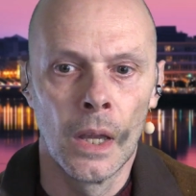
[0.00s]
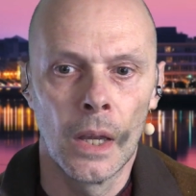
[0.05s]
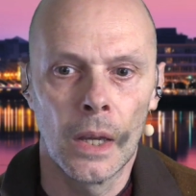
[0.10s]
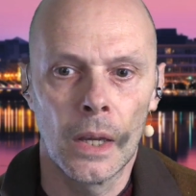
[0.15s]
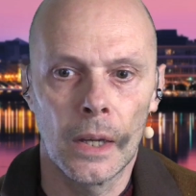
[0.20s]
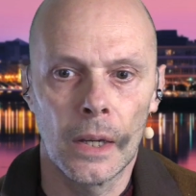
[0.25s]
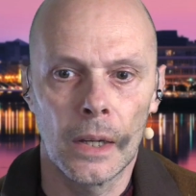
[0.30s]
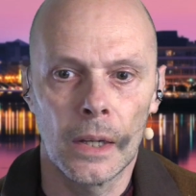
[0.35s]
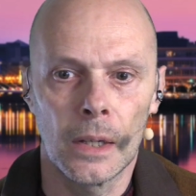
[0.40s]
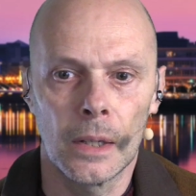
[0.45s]

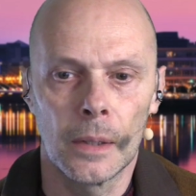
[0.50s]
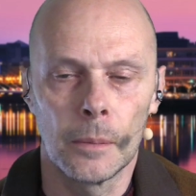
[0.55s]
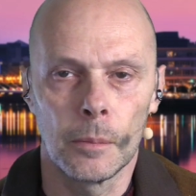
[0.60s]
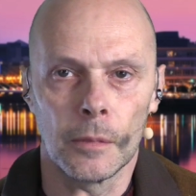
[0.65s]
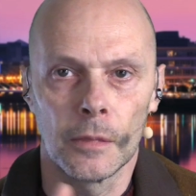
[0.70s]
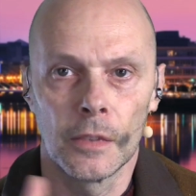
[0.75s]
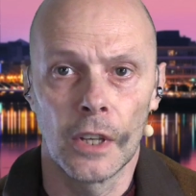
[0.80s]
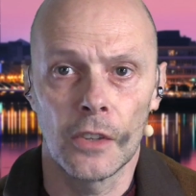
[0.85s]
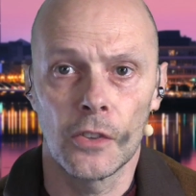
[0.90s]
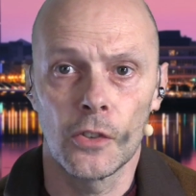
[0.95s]

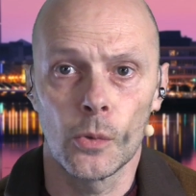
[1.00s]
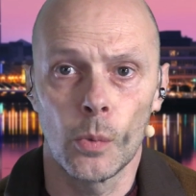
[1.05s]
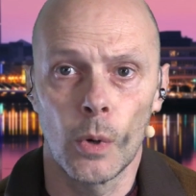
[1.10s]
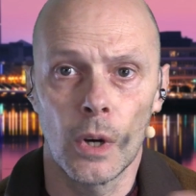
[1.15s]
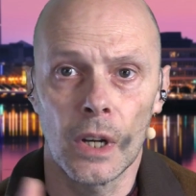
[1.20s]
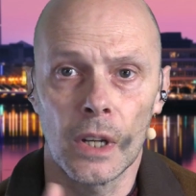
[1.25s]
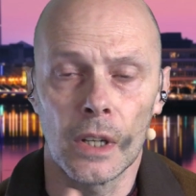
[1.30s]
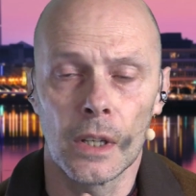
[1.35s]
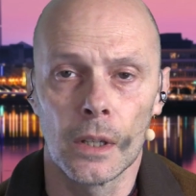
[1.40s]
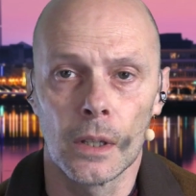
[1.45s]
That's
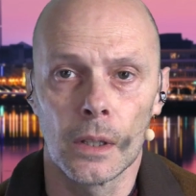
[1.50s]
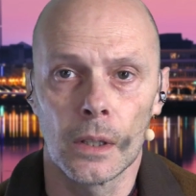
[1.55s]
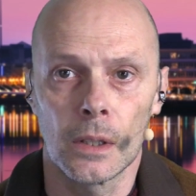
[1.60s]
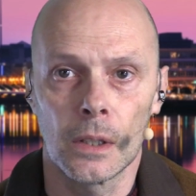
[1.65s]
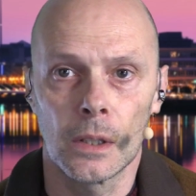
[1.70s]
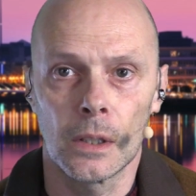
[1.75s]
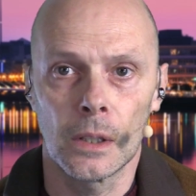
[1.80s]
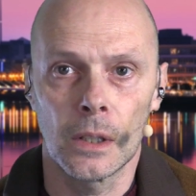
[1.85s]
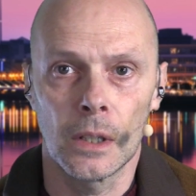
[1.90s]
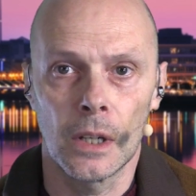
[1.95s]
why
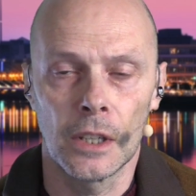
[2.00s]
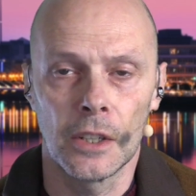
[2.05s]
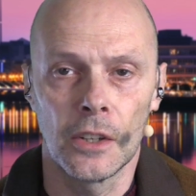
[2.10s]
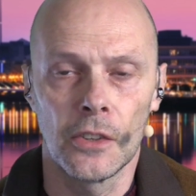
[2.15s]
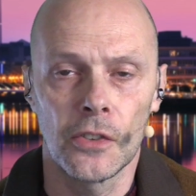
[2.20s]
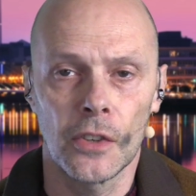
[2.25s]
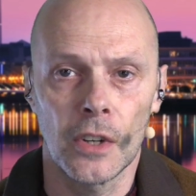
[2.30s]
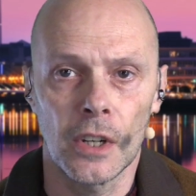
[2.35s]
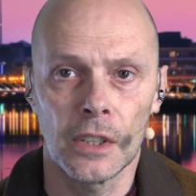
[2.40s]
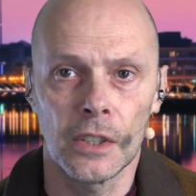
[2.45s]
I
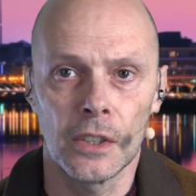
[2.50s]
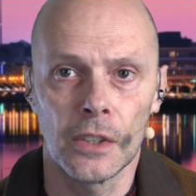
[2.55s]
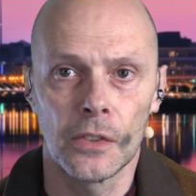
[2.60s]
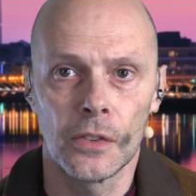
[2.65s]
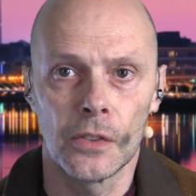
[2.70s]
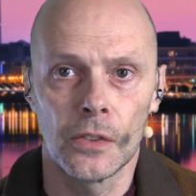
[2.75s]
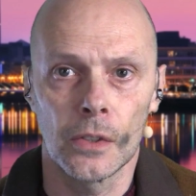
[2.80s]
decided